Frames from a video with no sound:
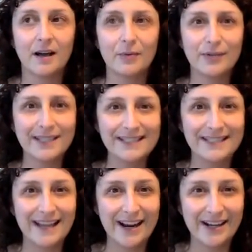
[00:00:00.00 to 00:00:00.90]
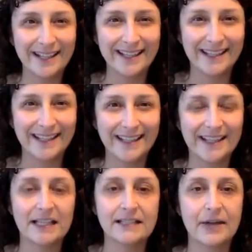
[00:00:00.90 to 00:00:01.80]
pretty scary,
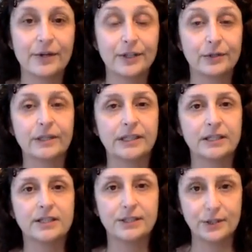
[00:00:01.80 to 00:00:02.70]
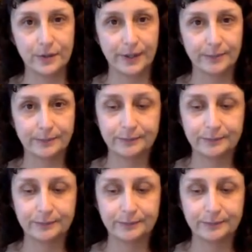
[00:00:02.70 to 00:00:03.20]
and that's how I knew I needed to do it.